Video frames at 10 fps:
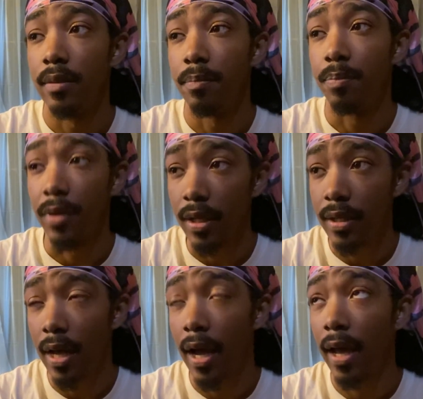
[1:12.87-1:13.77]

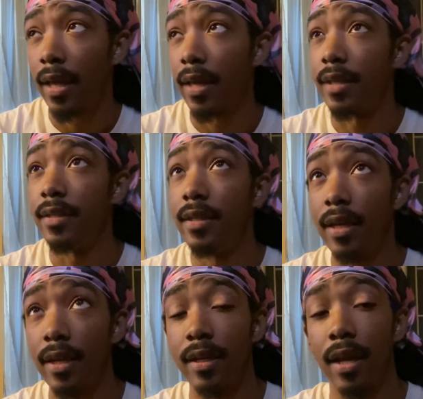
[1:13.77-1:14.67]
B-Dot and
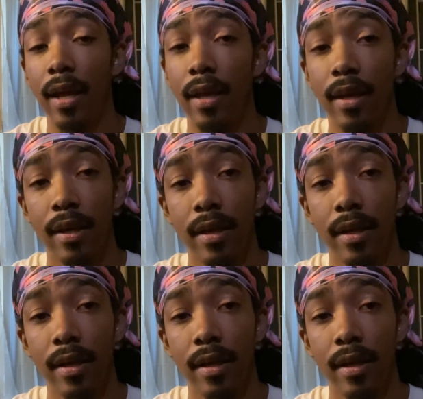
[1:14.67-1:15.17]
DNA.